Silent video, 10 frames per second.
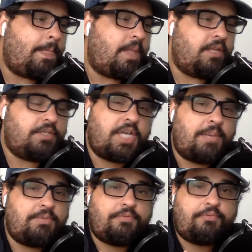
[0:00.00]
and
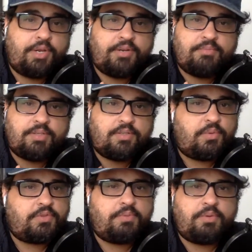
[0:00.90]
Chimes of Freedom has
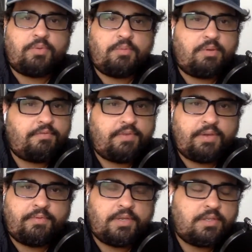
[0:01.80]
always been one of my
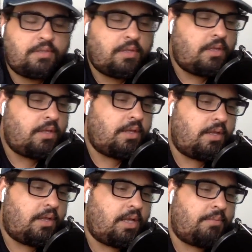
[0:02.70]
favorites.
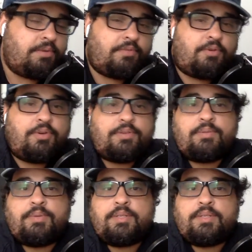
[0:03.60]
But of course, I mean,